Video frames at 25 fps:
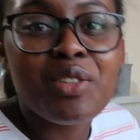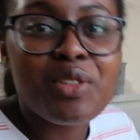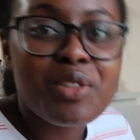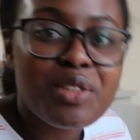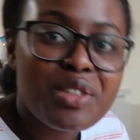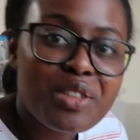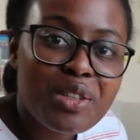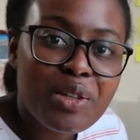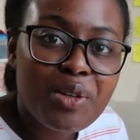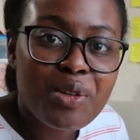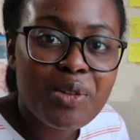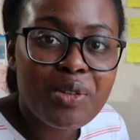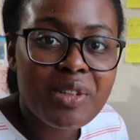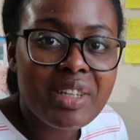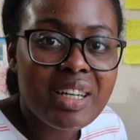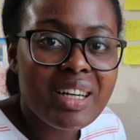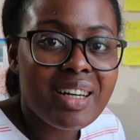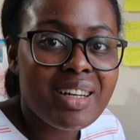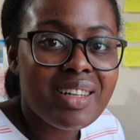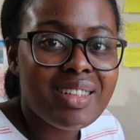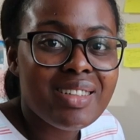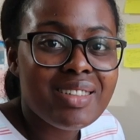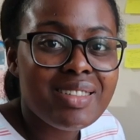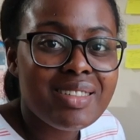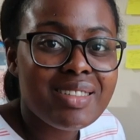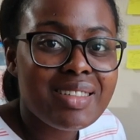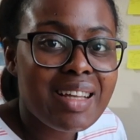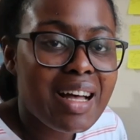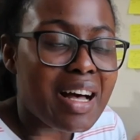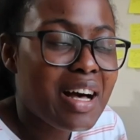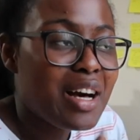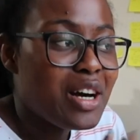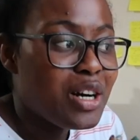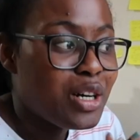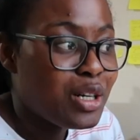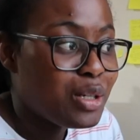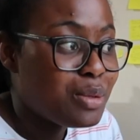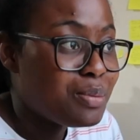So guys,
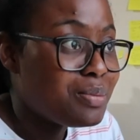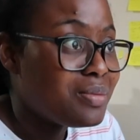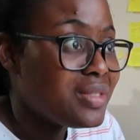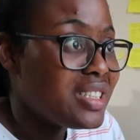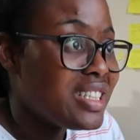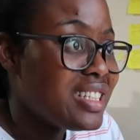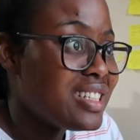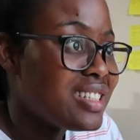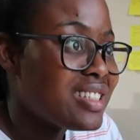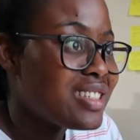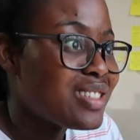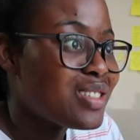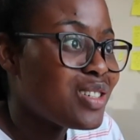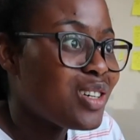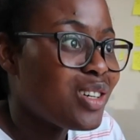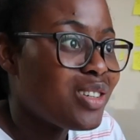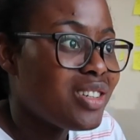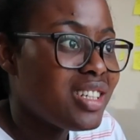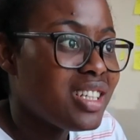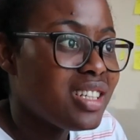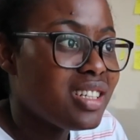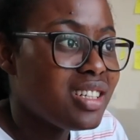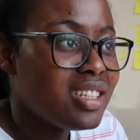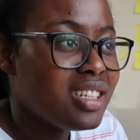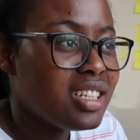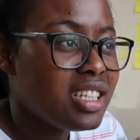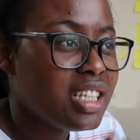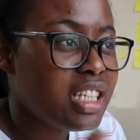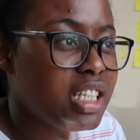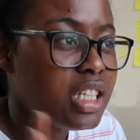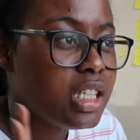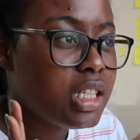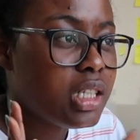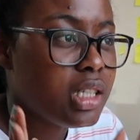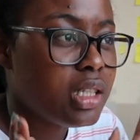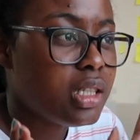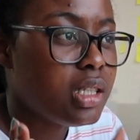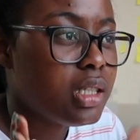it's
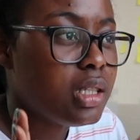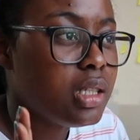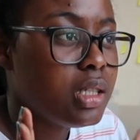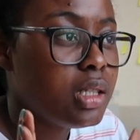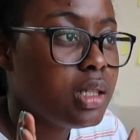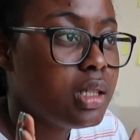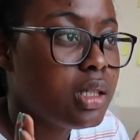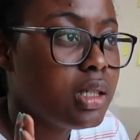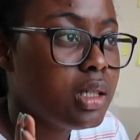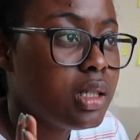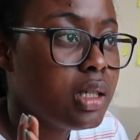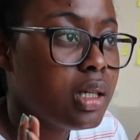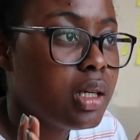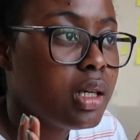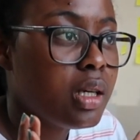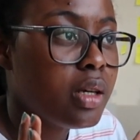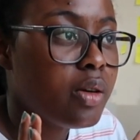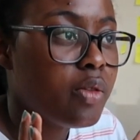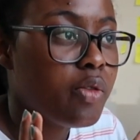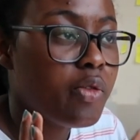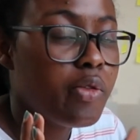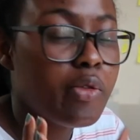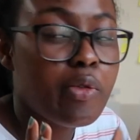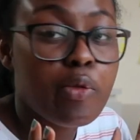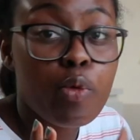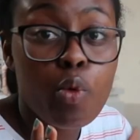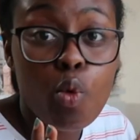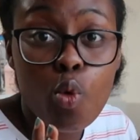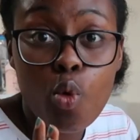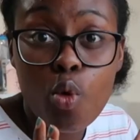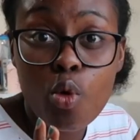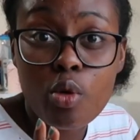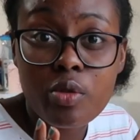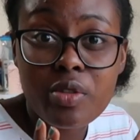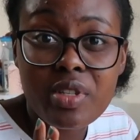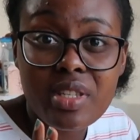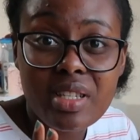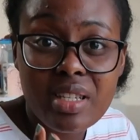currently
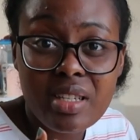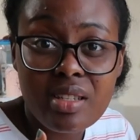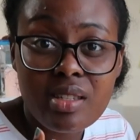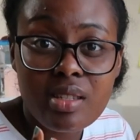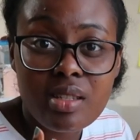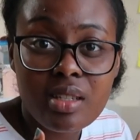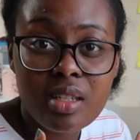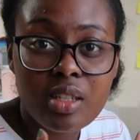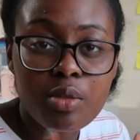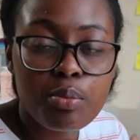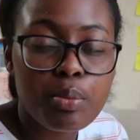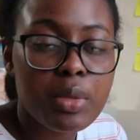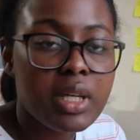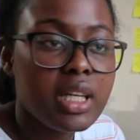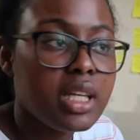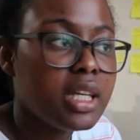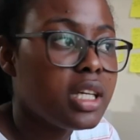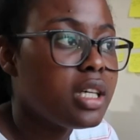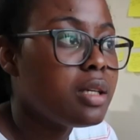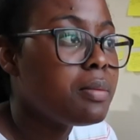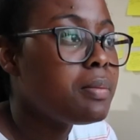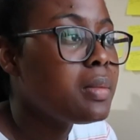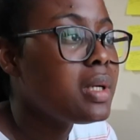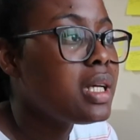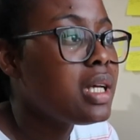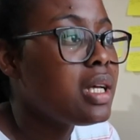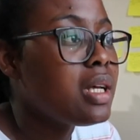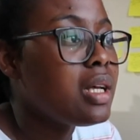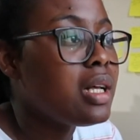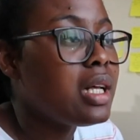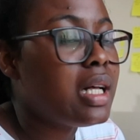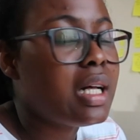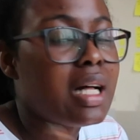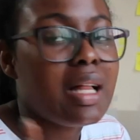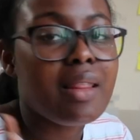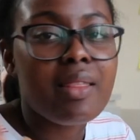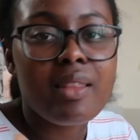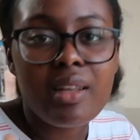4:16 p.m.
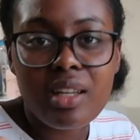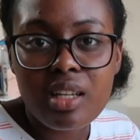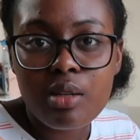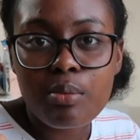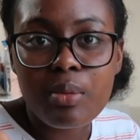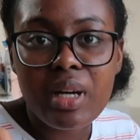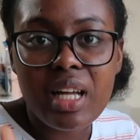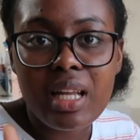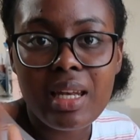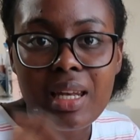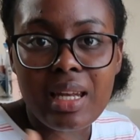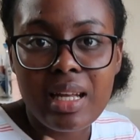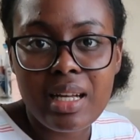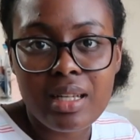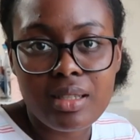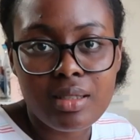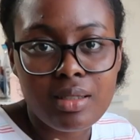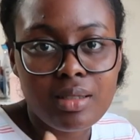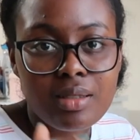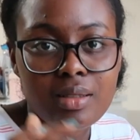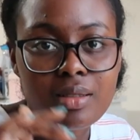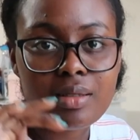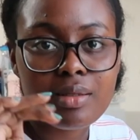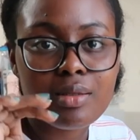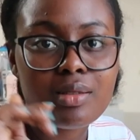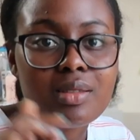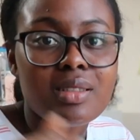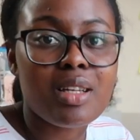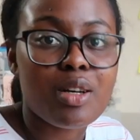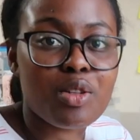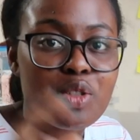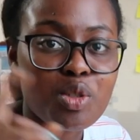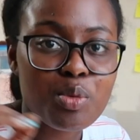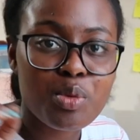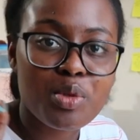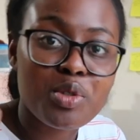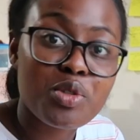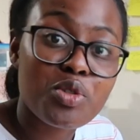I think that
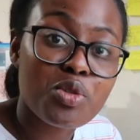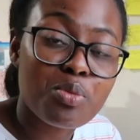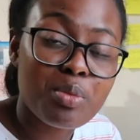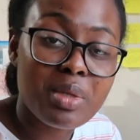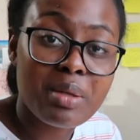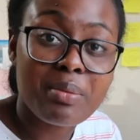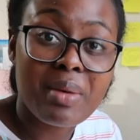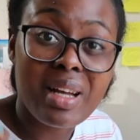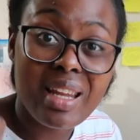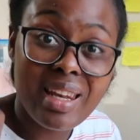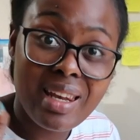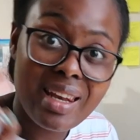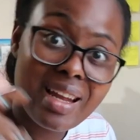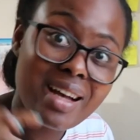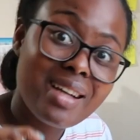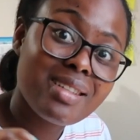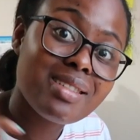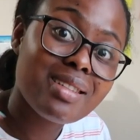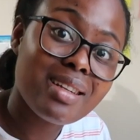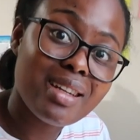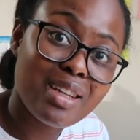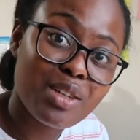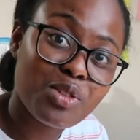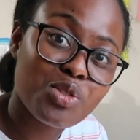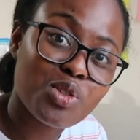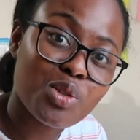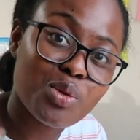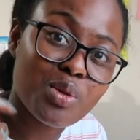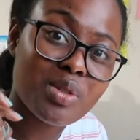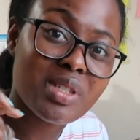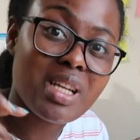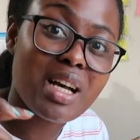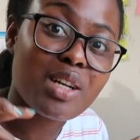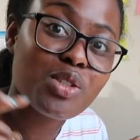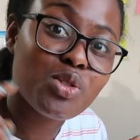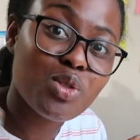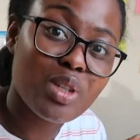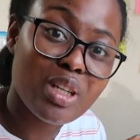was supposed to be my last lecture was
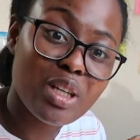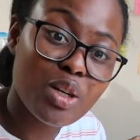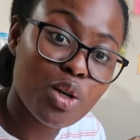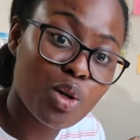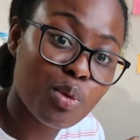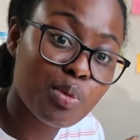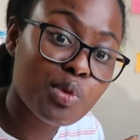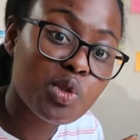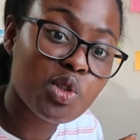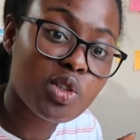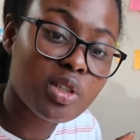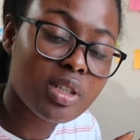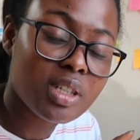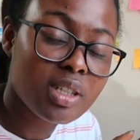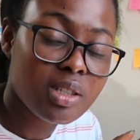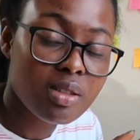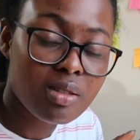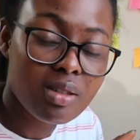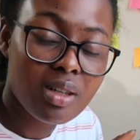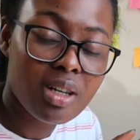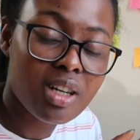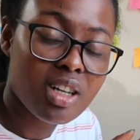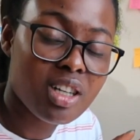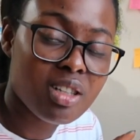actually optional.